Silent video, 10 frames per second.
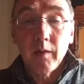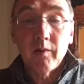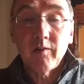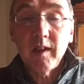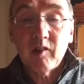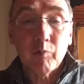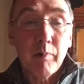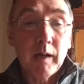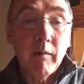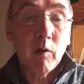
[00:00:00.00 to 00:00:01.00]
The seed
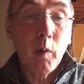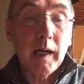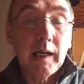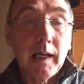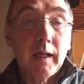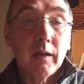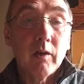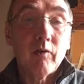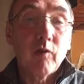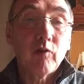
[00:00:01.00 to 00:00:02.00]
sprang up quickly
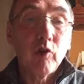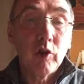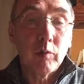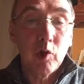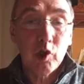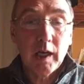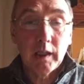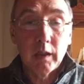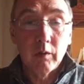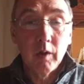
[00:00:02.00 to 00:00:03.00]
because the soil was
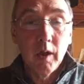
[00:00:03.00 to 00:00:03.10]
shallow,